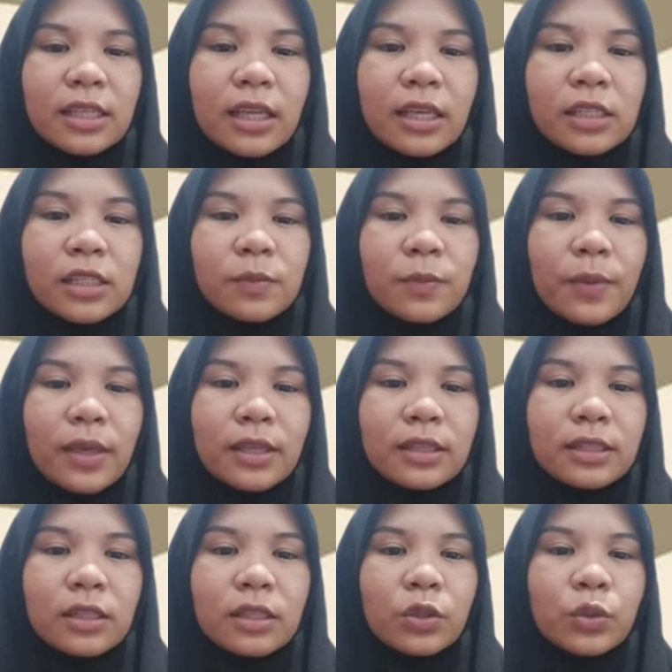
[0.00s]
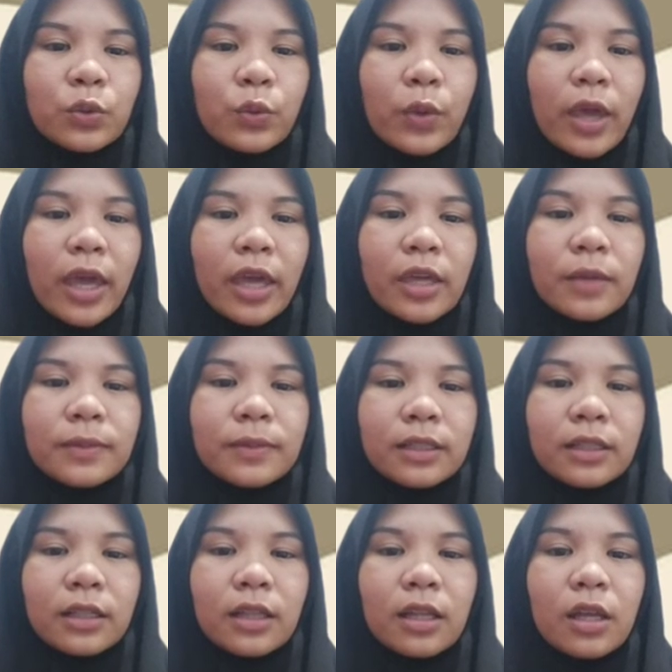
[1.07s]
expected to able